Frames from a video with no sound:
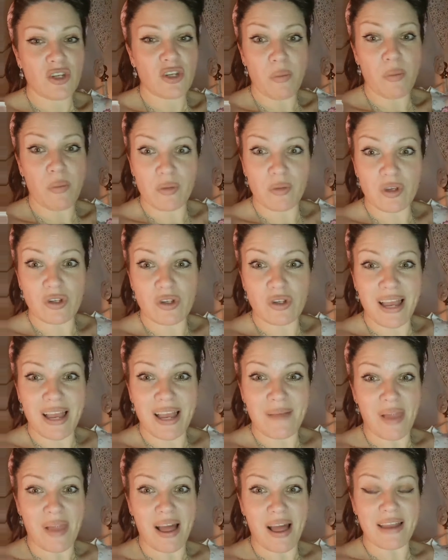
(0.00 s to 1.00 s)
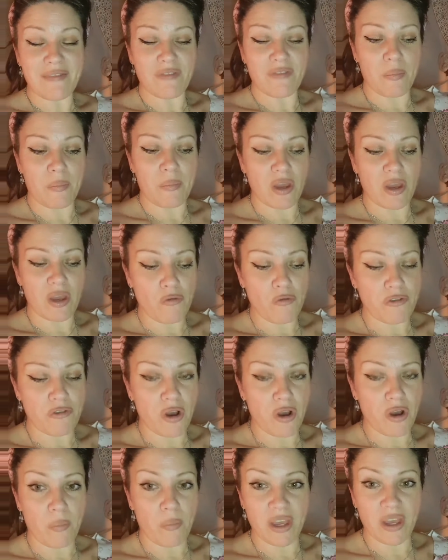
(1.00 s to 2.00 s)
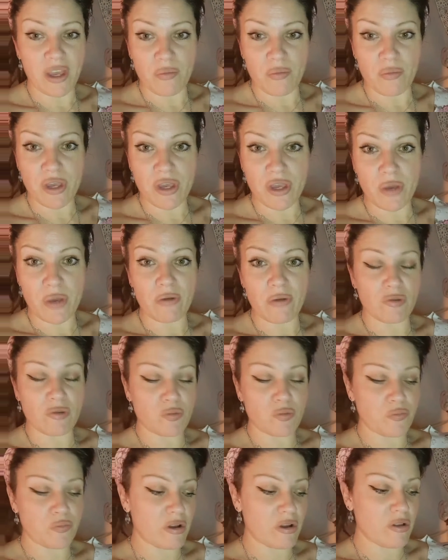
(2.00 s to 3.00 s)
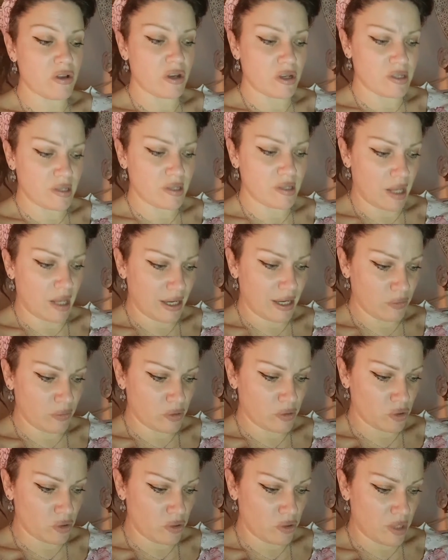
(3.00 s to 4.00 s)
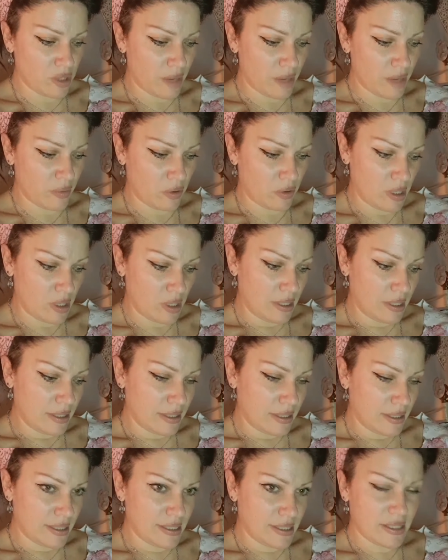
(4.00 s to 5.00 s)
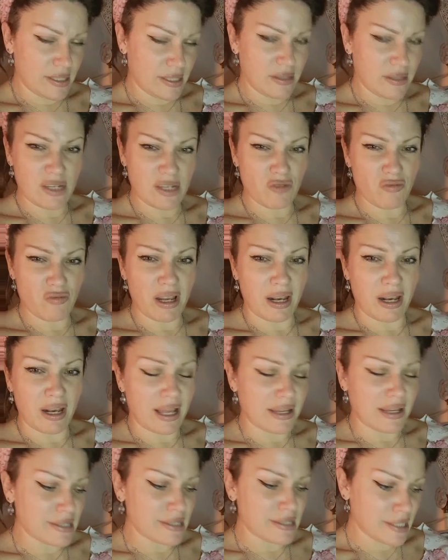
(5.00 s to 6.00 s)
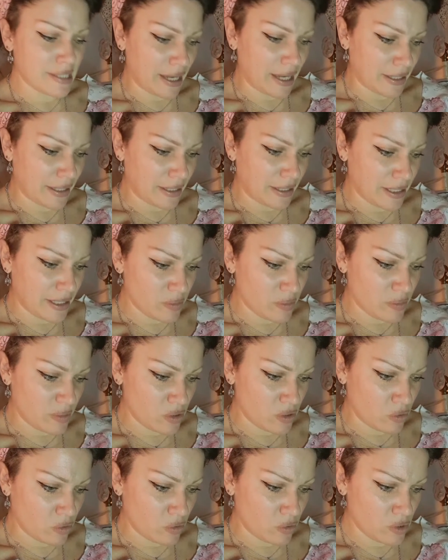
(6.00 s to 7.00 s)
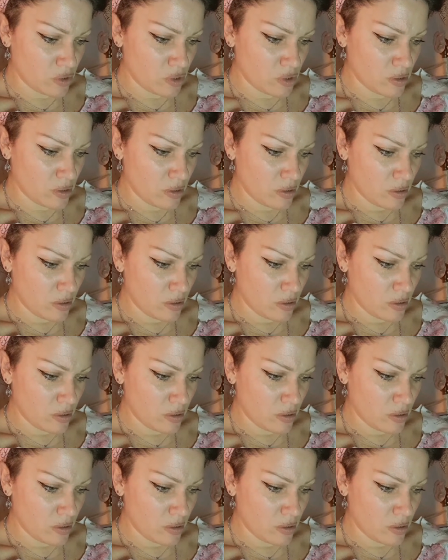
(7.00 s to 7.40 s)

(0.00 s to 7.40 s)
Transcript: Do you remember when we used to get them live on my computer? It was brilliant because the light was good there, but this ring light's tiny, it's my son's.